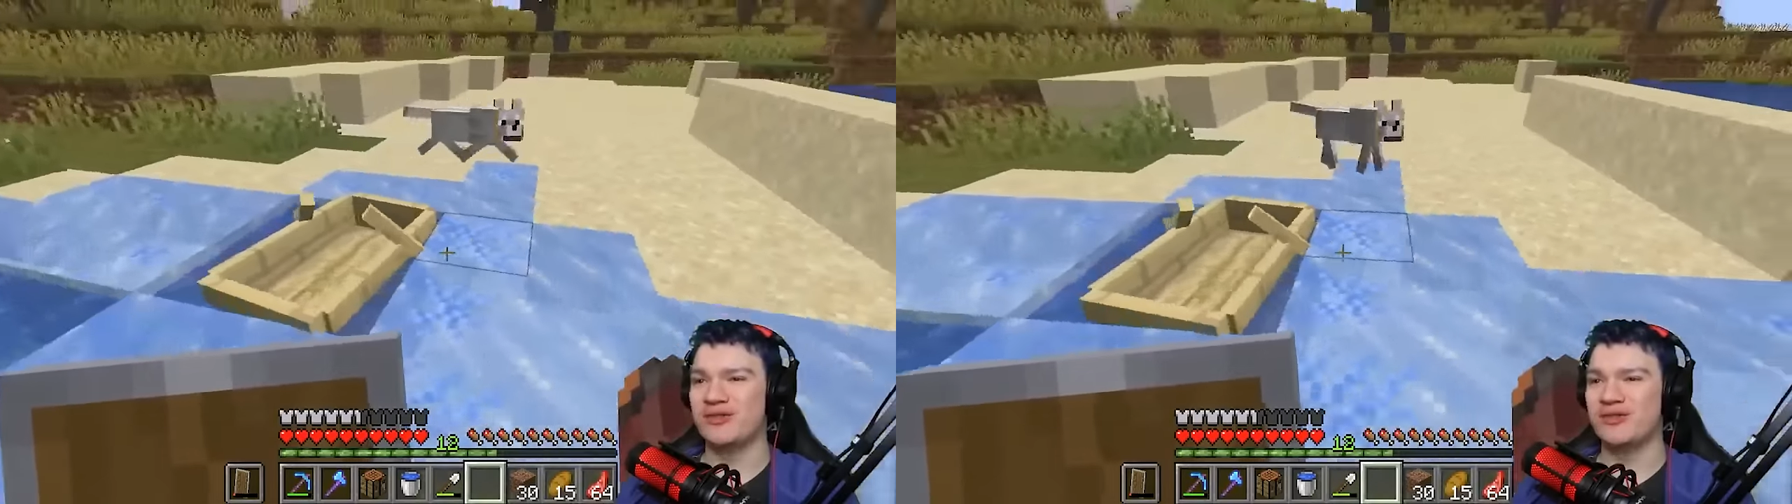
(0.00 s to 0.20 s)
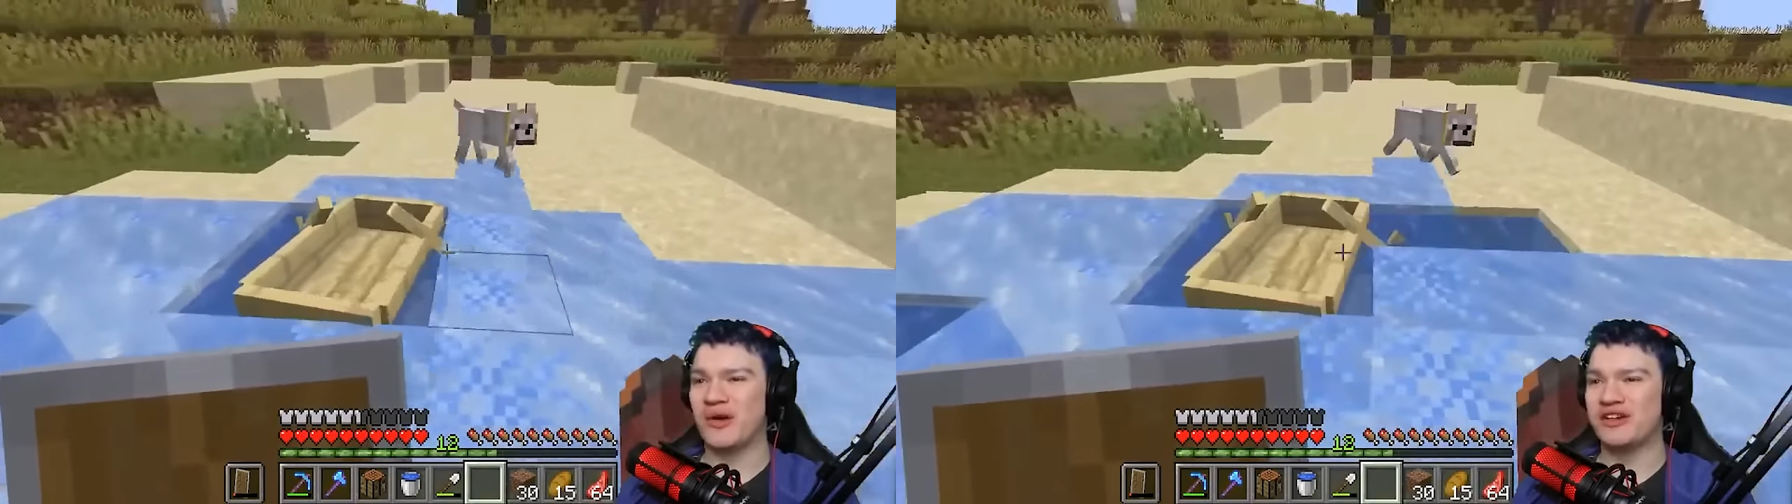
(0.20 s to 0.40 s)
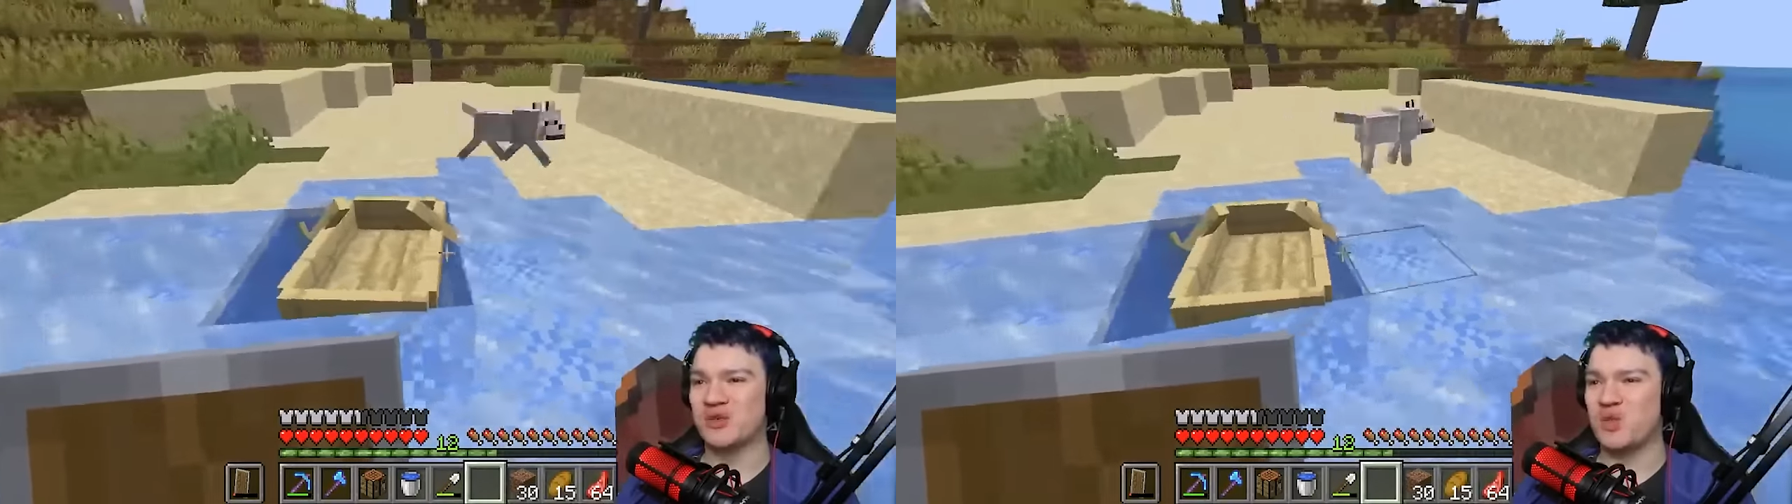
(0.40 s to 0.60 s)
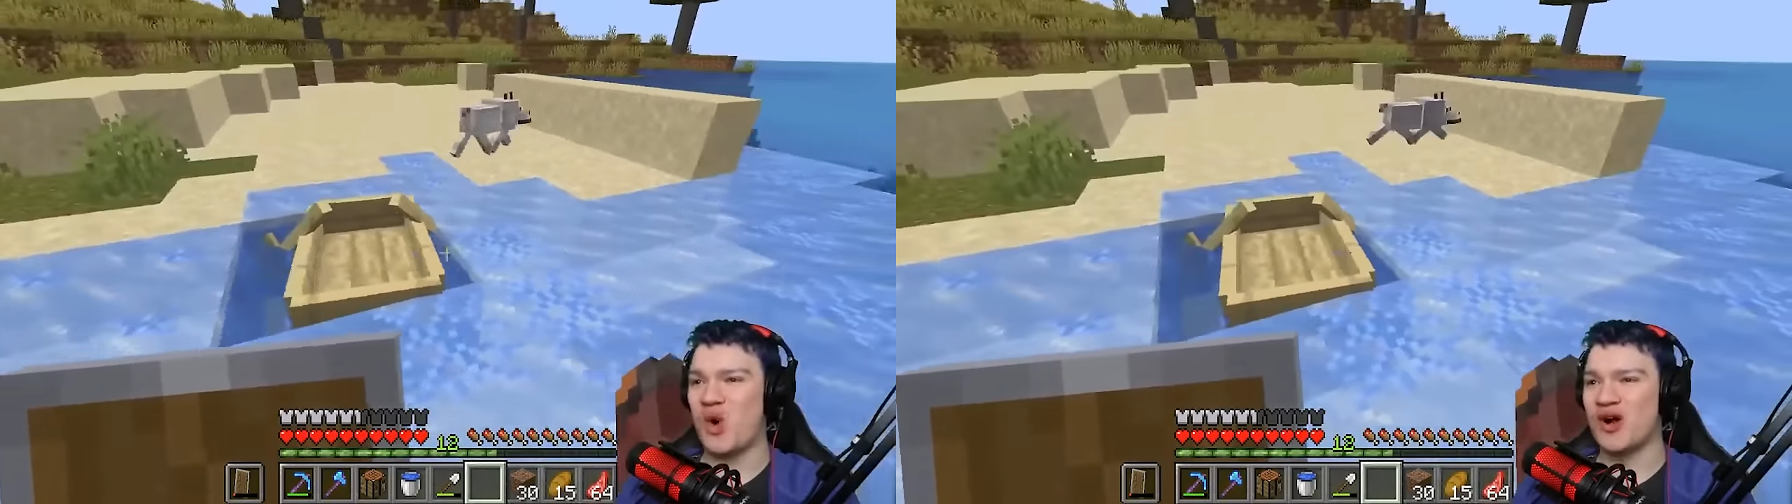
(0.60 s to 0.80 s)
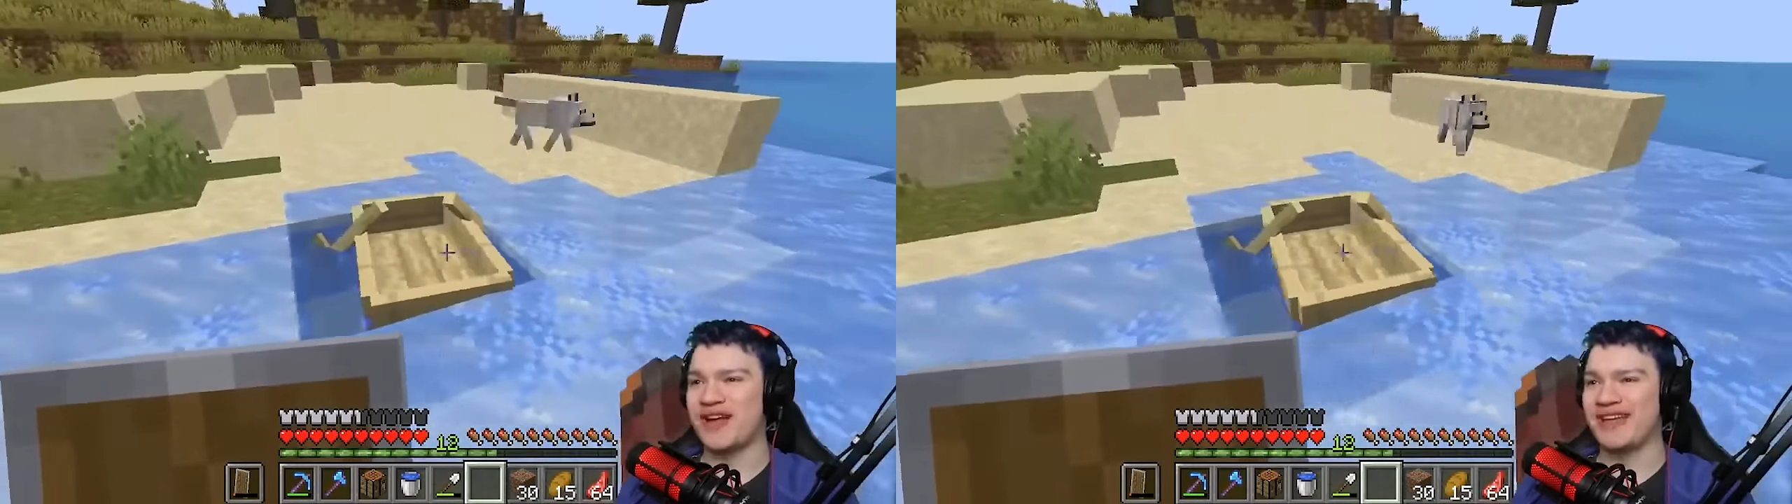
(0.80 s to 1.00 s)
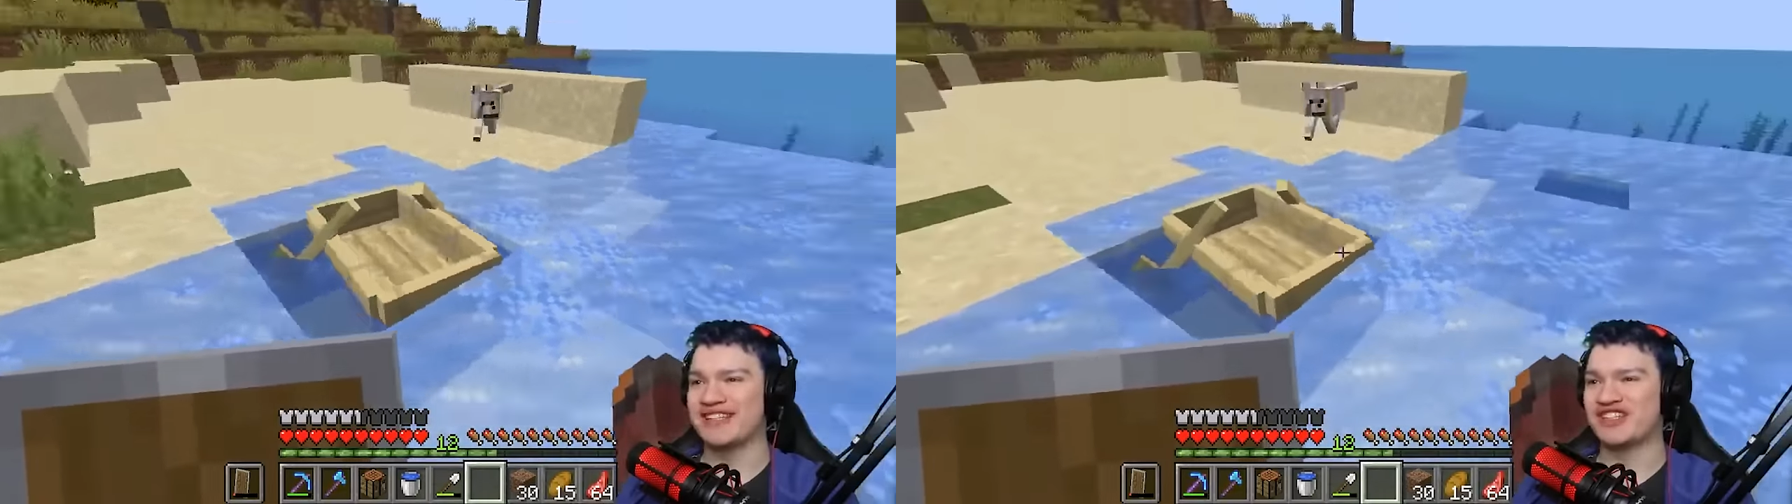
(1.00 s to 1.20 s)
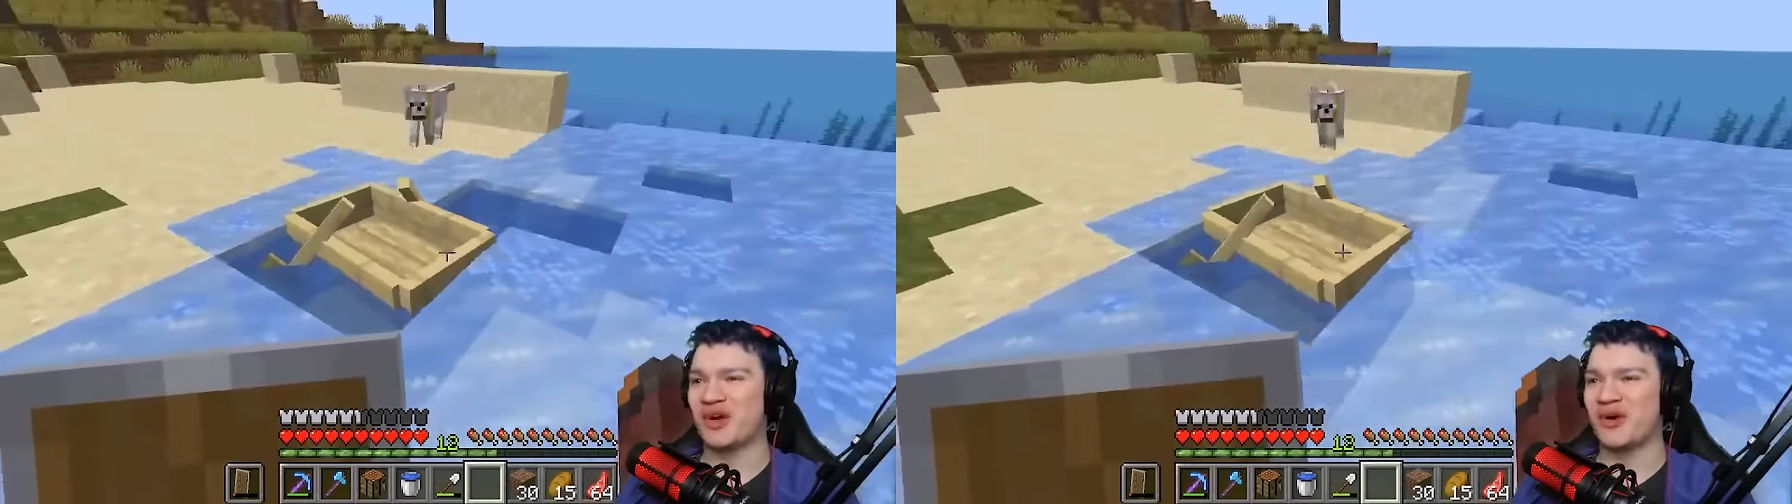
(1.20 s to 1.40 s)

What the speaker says: learning to walk in a